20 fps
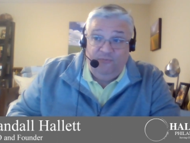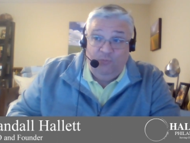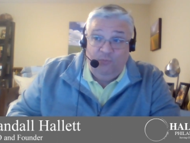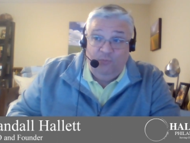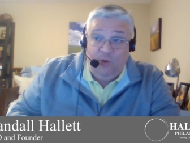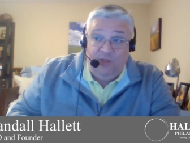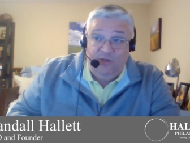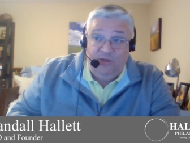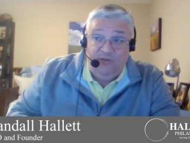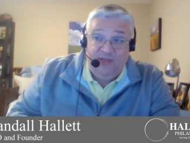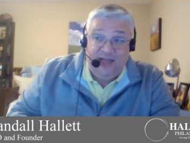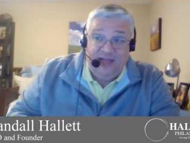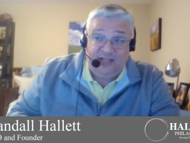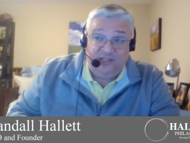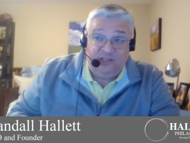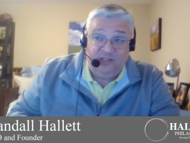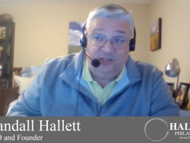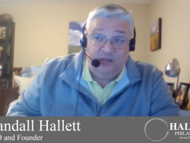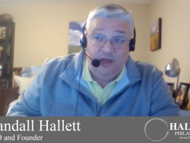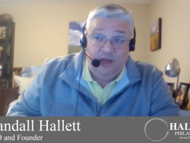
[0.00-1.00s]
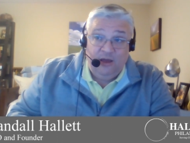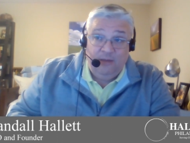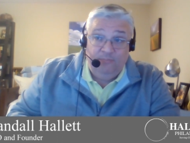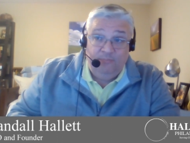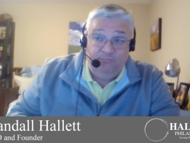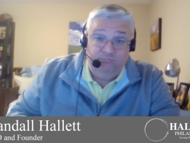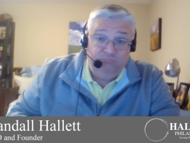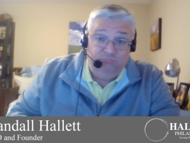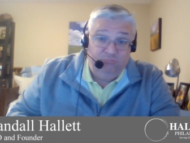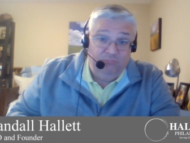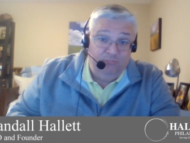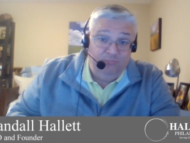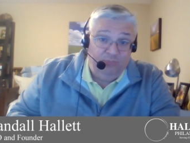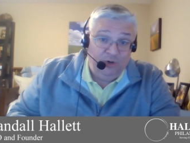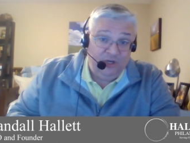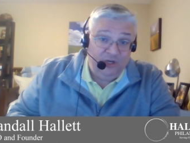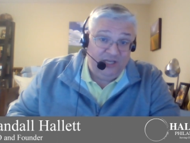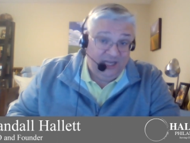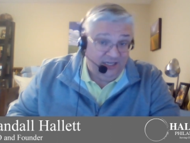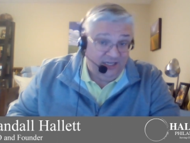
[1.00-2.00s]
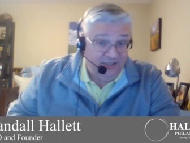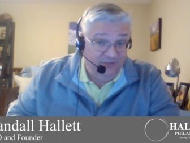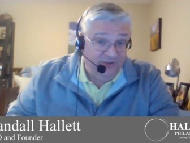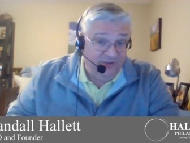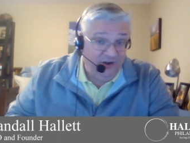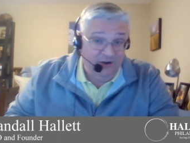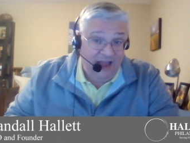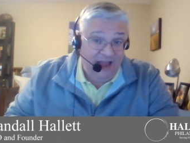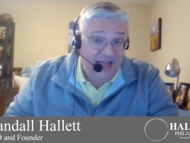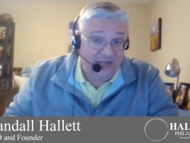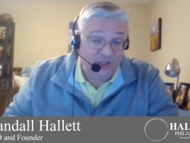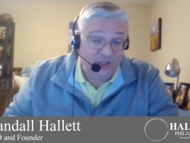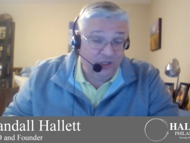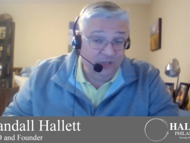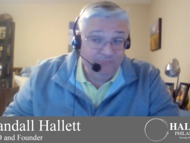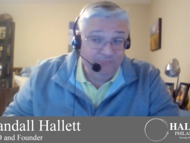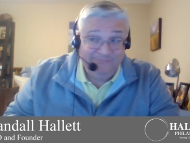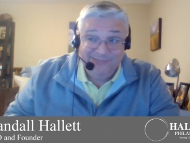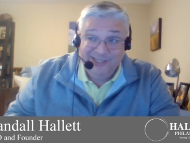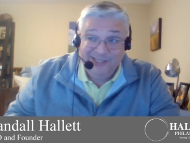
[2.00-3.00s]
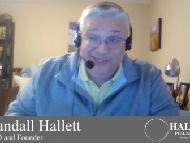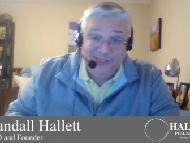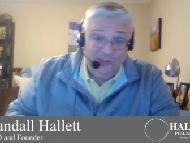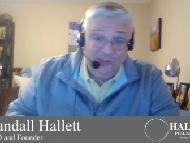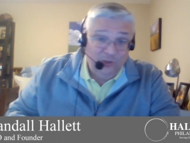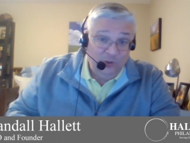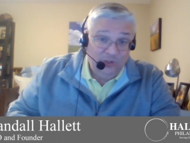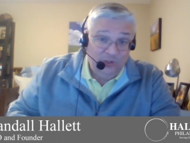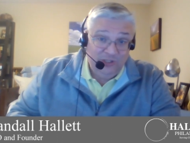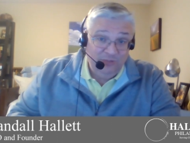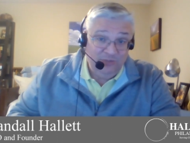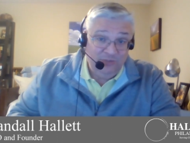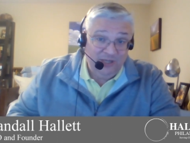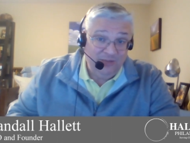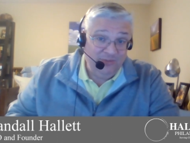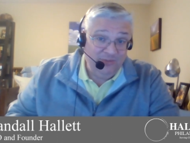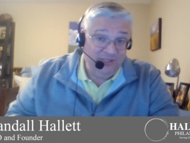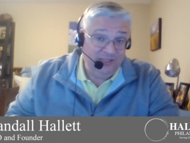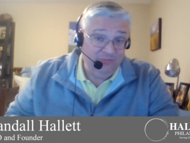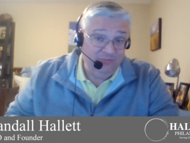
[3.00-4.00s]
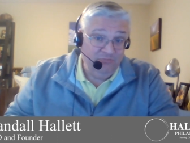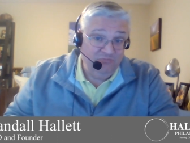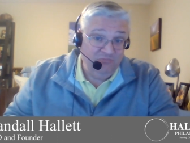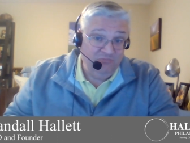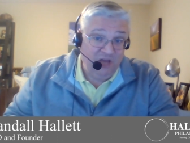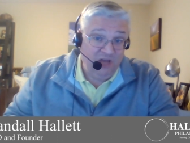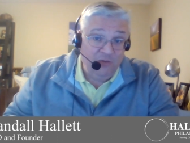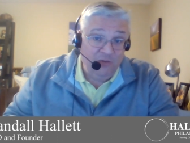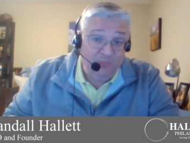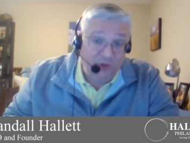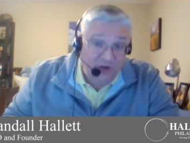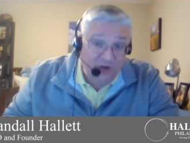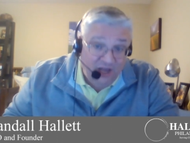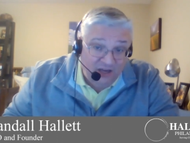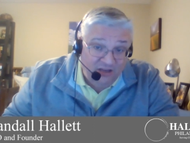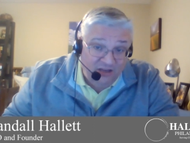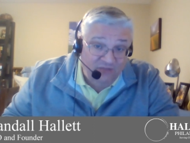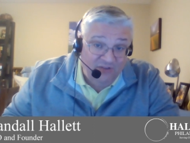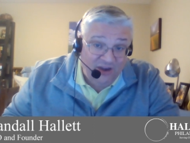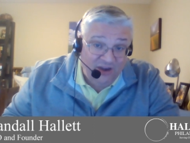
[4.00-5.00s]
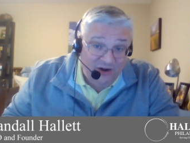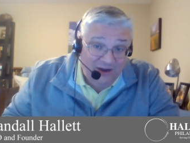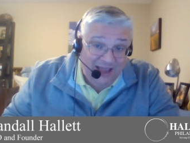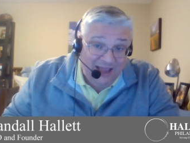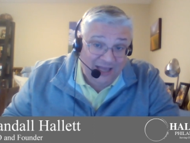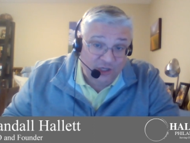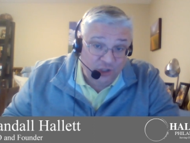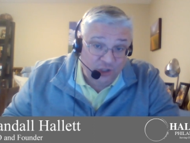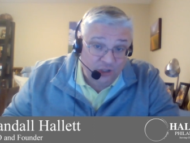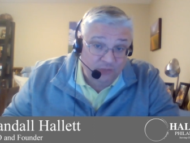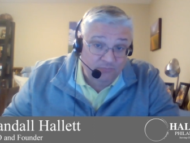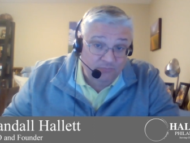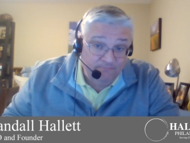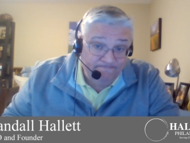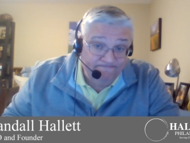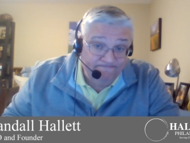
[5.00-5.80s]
whether that's a productive interaction or sometimes unproductive interaction.